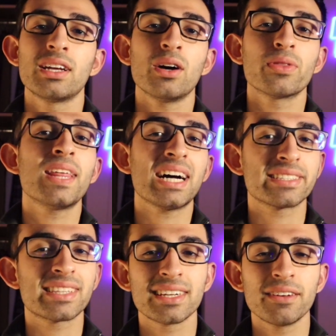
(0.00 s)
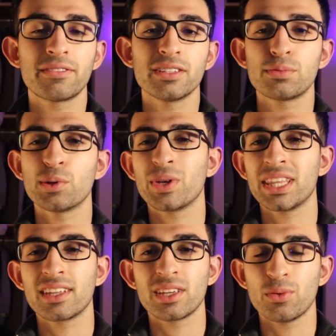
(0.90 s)
Now, that's the difference
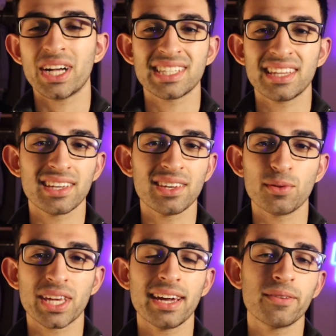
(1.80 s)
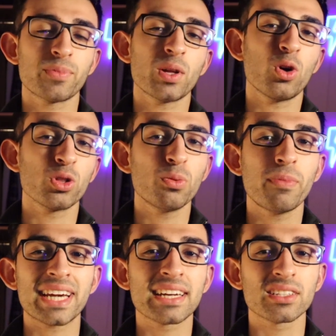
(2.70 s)
between the US and the UK. Although
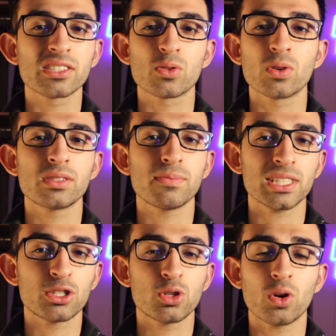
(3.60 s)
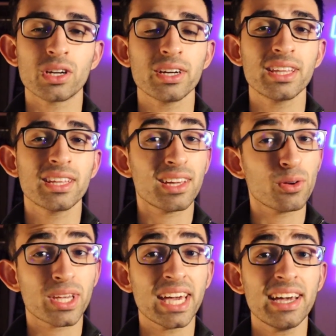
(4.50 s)
medical school is much shorter in the
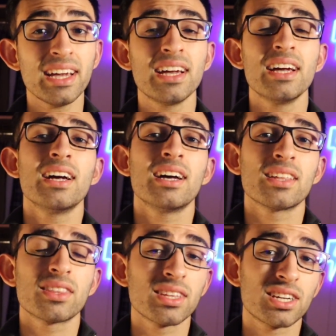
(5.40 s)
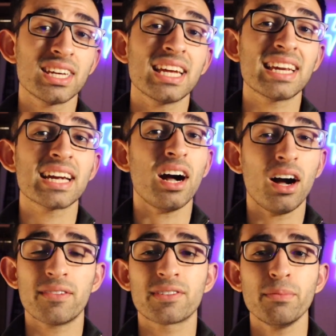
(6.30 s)
UK, the training
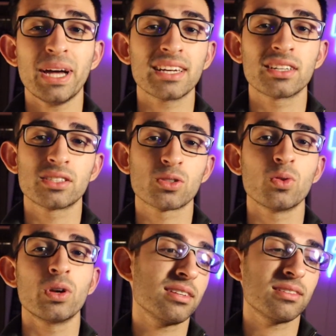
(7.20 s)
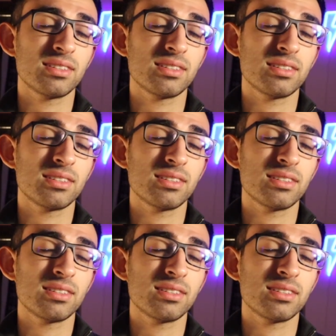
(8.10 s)
after medical school